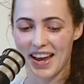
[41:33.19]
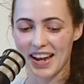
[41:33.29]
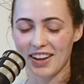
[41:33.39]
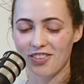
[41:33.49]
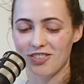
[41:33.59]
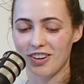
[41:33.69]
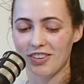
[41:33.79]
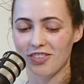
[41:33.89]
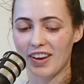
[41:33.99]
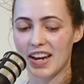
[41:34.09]
It's
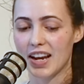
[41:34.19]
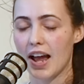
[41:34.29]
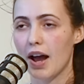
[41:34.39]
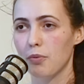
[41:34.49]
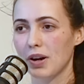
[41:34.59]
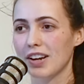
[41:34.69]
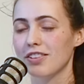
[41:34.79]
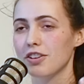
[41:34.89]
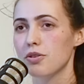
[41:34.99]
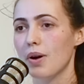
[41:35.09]
just like, when I
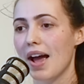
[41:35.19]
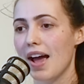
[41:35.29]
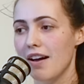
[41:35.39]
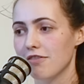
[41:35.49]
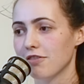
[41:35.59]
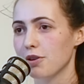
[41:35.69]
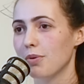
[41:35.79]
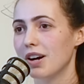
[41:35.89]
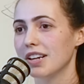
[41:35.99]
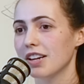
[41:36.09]
tell you
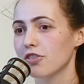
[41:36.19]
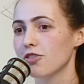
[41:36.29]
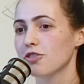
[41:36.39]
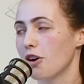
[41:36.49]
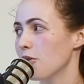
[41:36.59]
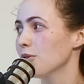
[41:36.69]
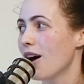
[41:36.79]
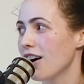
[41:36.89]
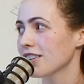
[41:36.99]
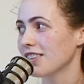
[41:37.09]
everyone is so
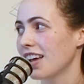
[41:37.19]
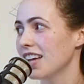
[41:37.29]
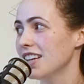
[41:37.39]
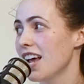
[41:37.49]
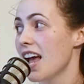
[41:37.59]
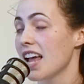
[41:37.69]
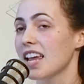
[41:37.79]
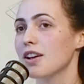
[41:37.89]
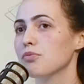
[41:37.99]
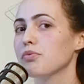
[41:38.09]
locked in,
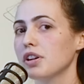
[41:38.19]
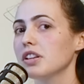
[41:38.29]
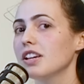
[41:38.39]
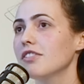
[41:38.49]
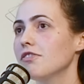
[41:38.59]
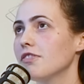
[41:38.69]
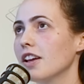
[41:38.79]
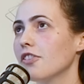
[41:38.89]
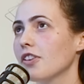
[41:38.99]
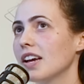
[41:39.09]
it really
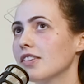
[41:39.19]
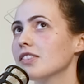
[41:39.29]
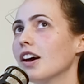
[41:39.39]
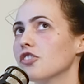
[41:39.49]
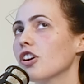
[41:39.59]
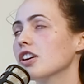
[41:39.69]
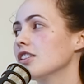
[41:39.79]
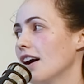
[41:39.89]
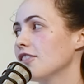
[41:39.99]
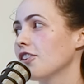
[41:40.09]
is like such a
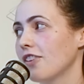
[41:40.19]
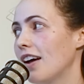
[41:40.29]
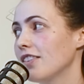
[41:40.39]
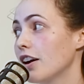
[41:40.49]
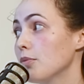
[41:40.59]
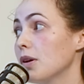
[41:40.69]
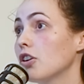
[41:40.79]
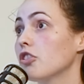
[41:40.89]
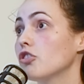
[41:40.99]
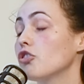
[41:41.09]
clever satire
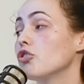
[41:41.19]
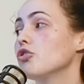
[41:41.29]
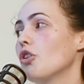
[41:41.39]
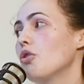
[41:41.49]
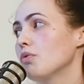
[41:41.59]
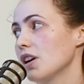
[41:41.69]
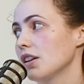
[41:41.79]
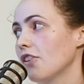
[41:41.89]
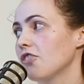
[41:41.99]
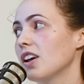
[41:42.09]
because it's so
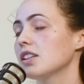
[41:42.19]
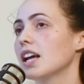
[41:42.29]
realistic.